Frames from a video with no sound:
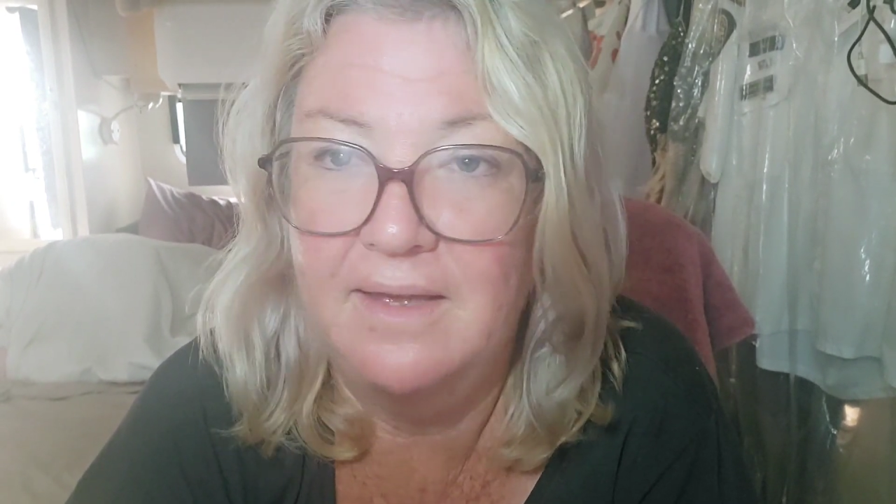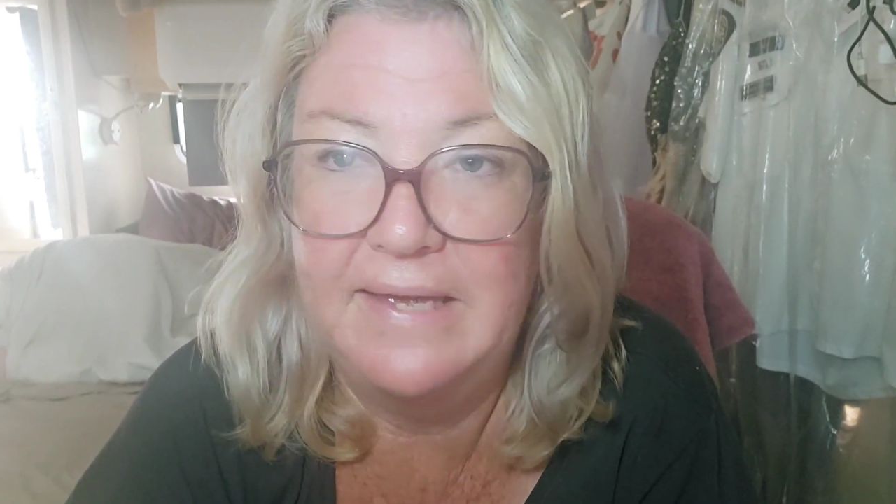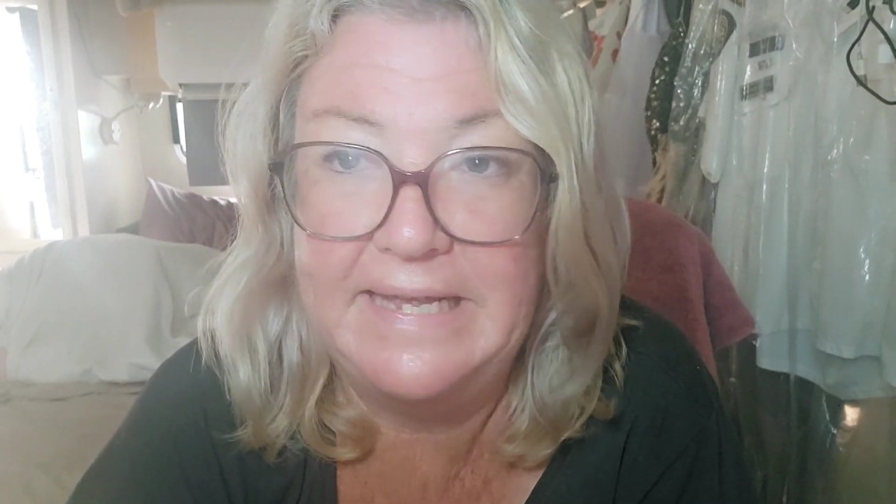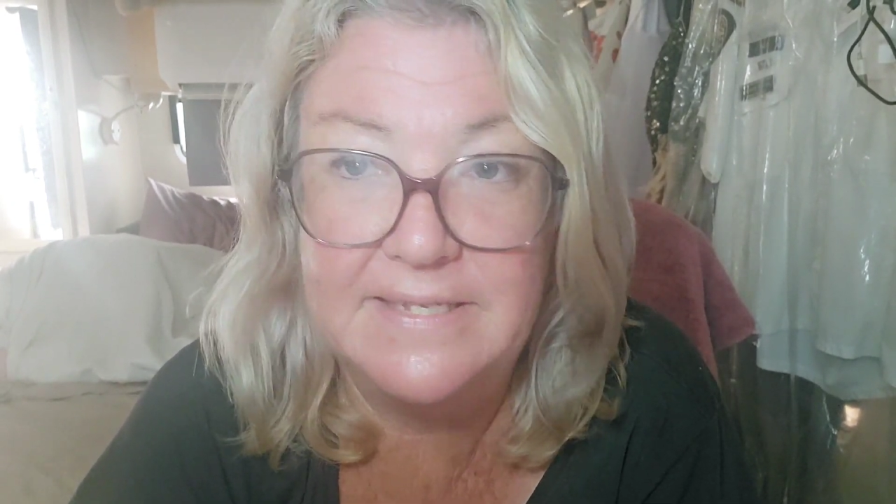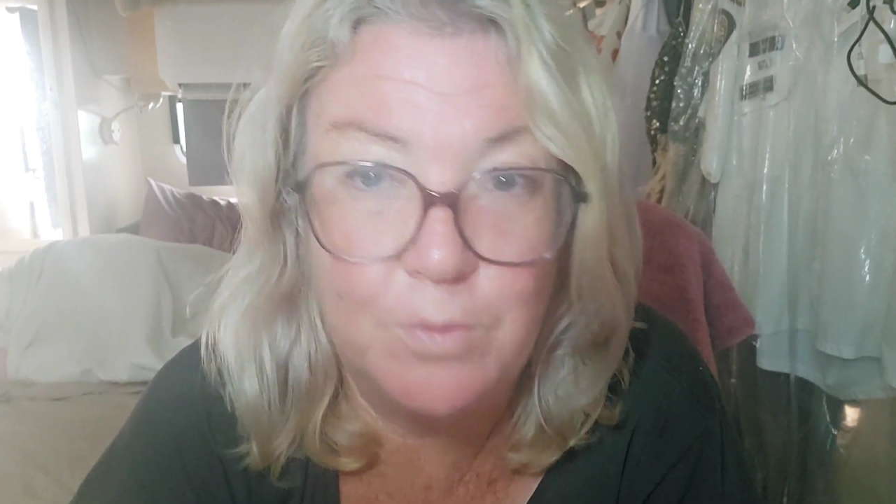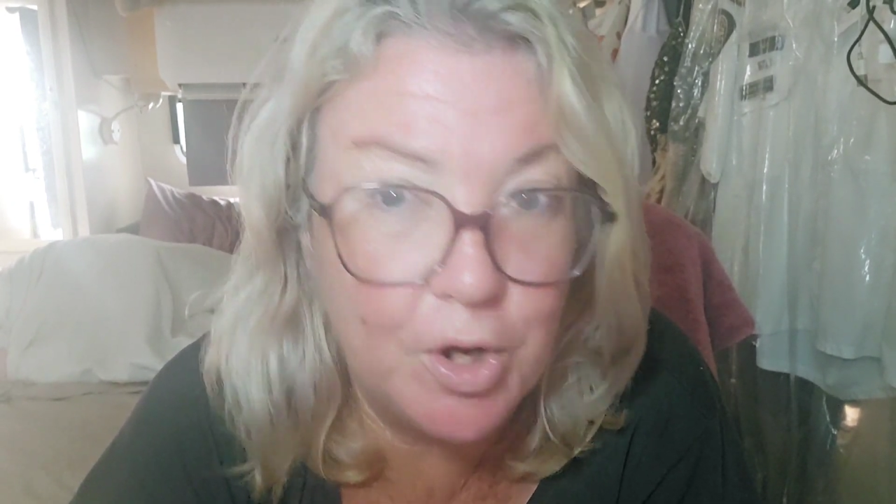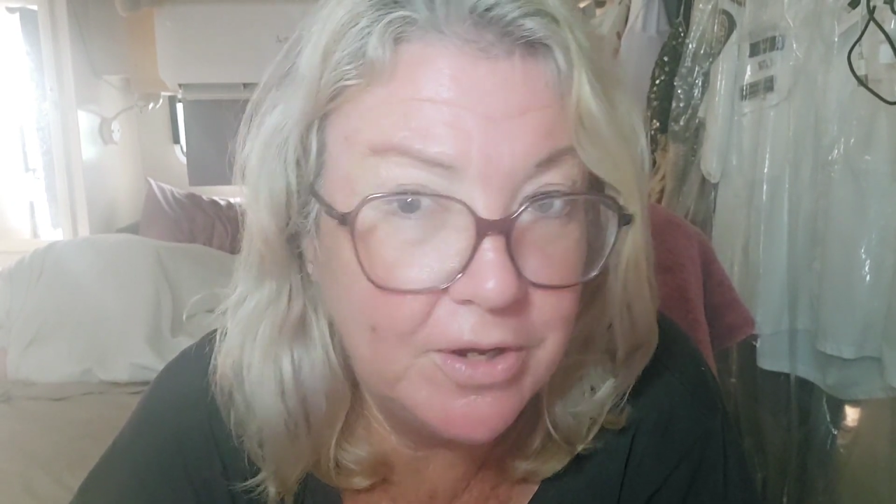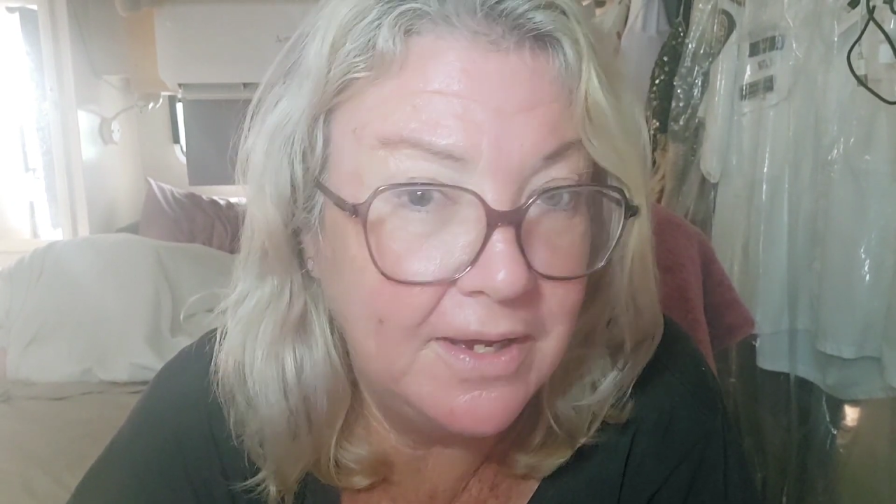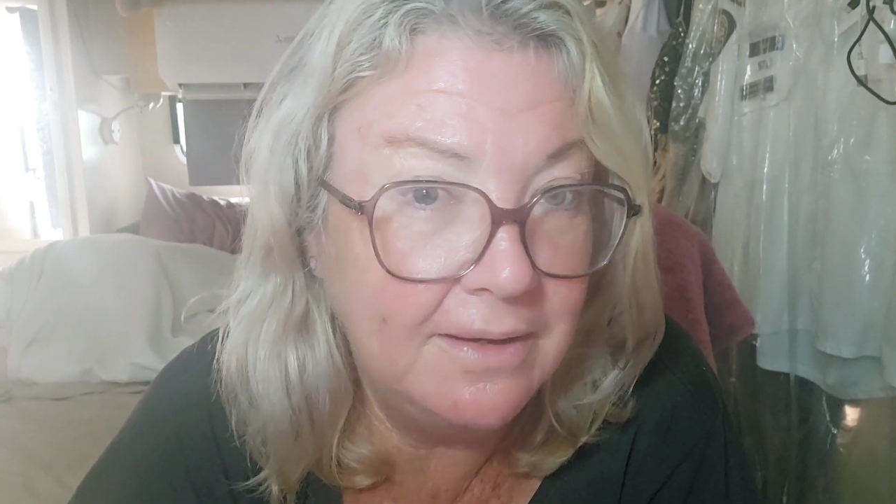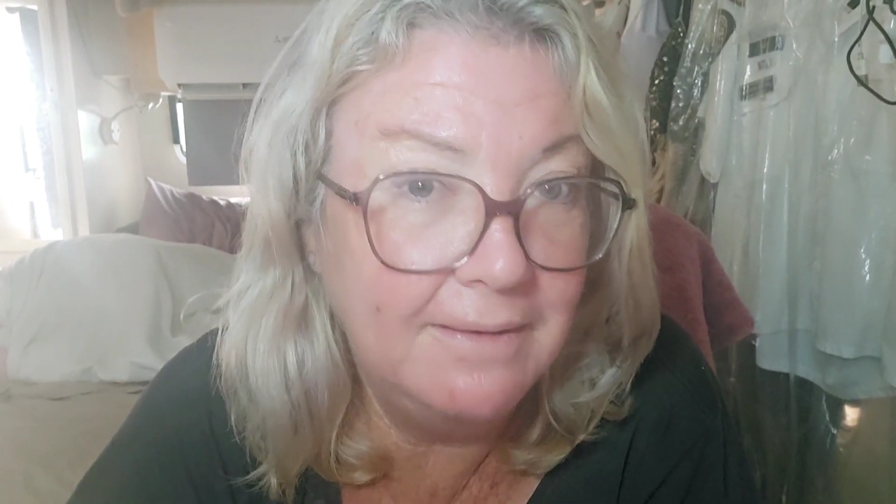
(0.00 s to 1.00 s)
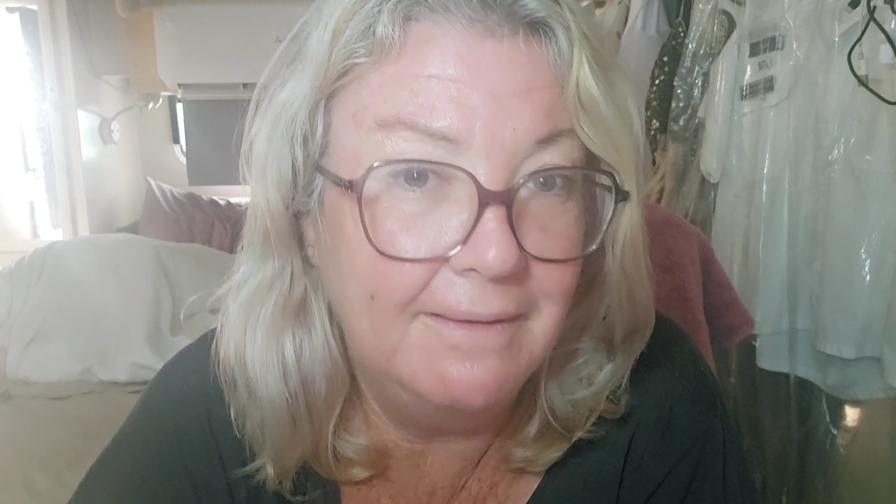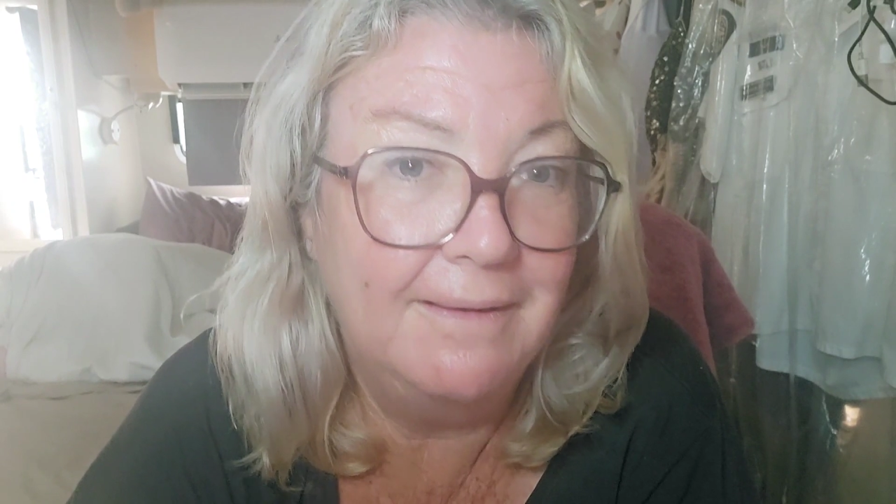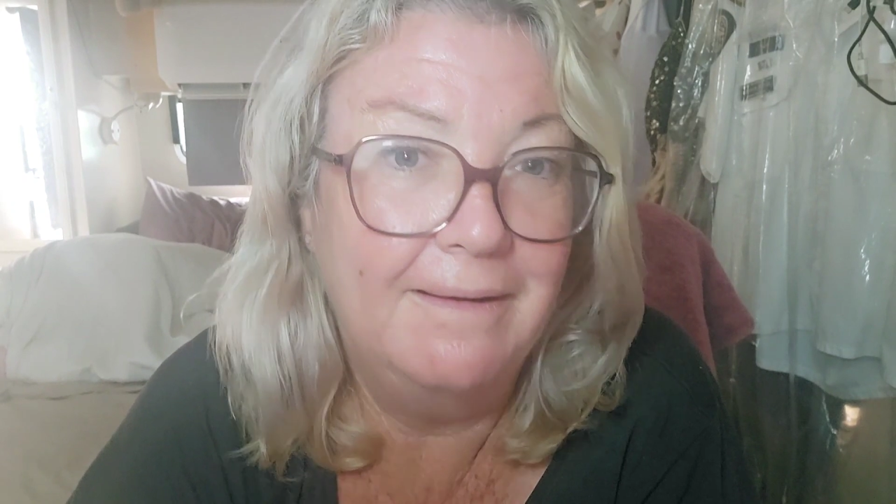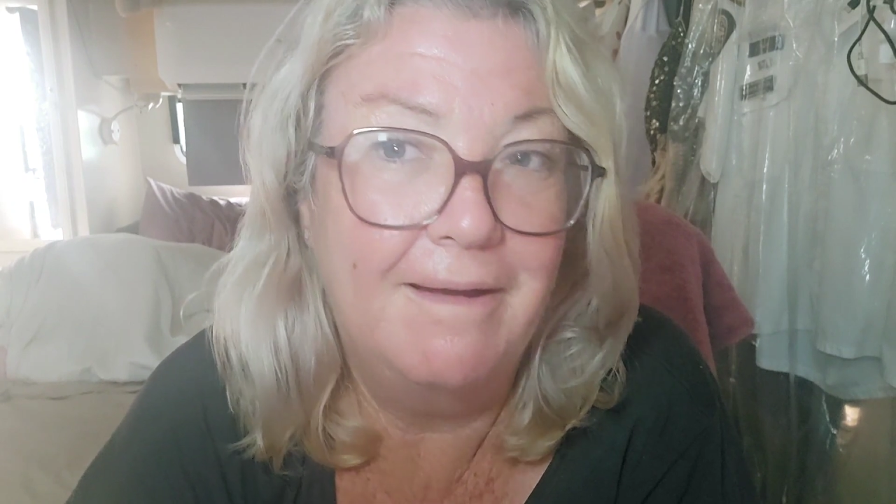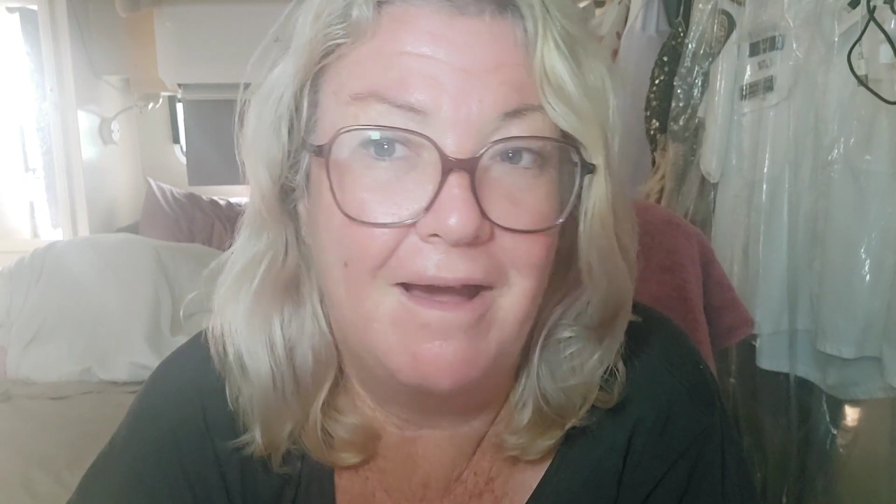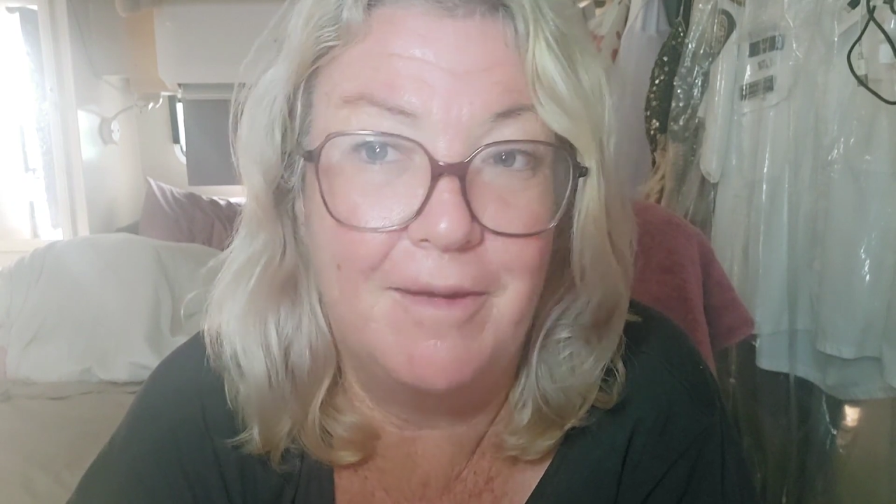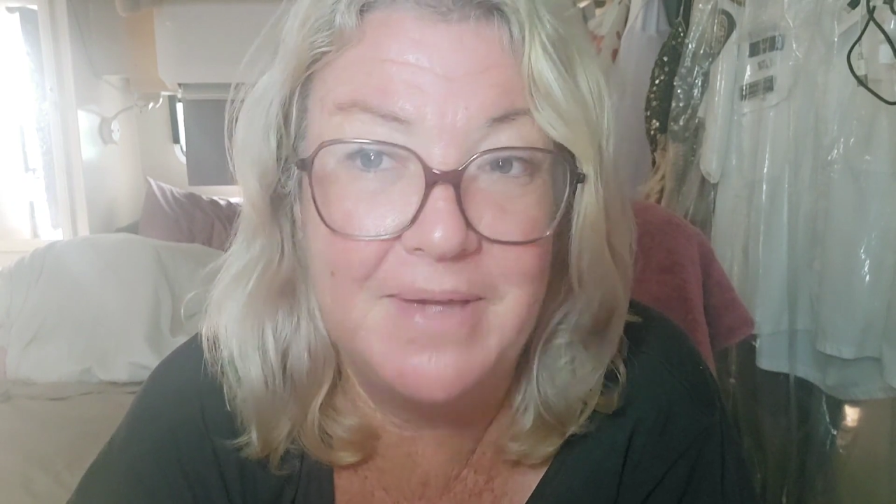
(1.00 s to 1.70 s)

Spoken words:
It's working. I'm